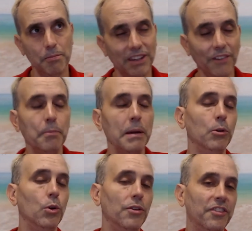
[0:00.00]
different
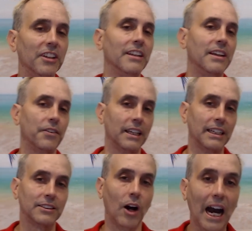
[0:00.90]
people will feel it differently.
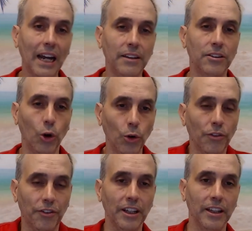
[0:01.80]
So I don't
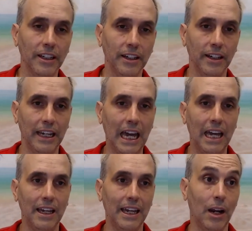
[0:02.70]
feel it,
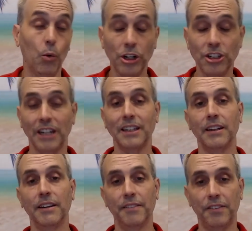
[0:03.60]
and I wish I did
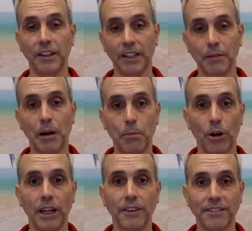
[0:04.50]
feel it in my
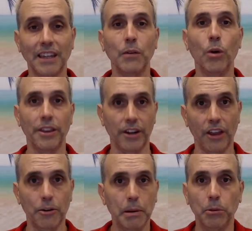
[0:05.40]
brain the same way that
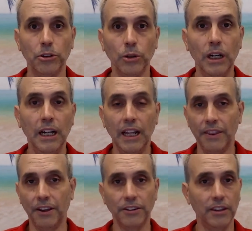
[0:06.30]
other people do.
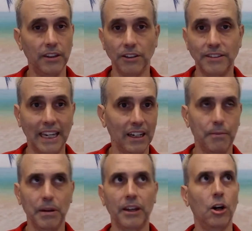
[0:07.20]
They'll take it and
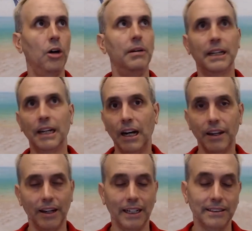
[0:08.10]
be like, oh my God.
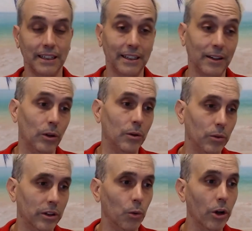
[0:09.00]
And I say, well,
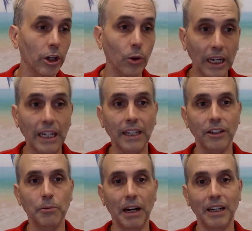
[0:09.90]
you know, what are you eating?
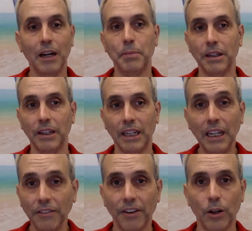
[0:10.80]
You might not be
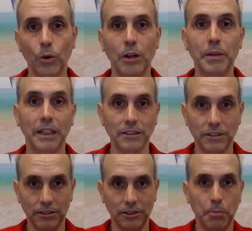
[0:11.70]
eating very well because
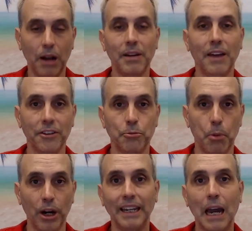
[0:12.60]
you probably have this
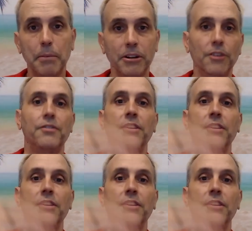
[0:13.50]
brain gap and you're